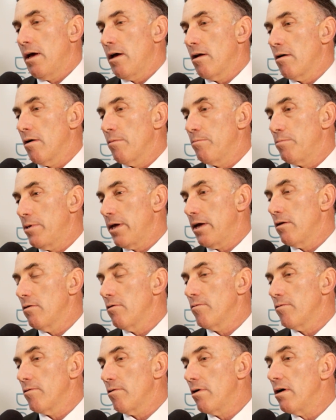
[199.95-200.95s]
and our plan
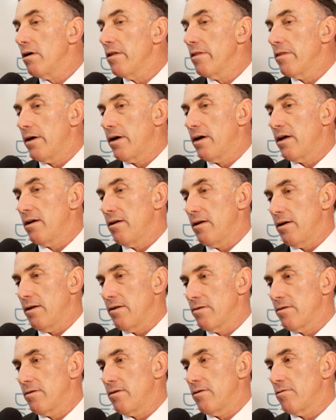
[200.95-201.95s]
overall then
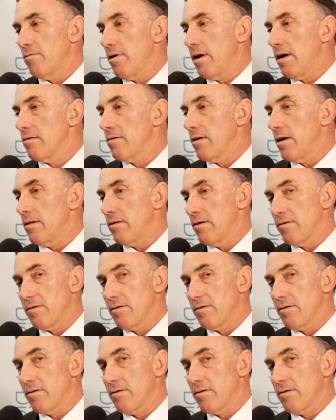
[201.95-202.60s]
is to translate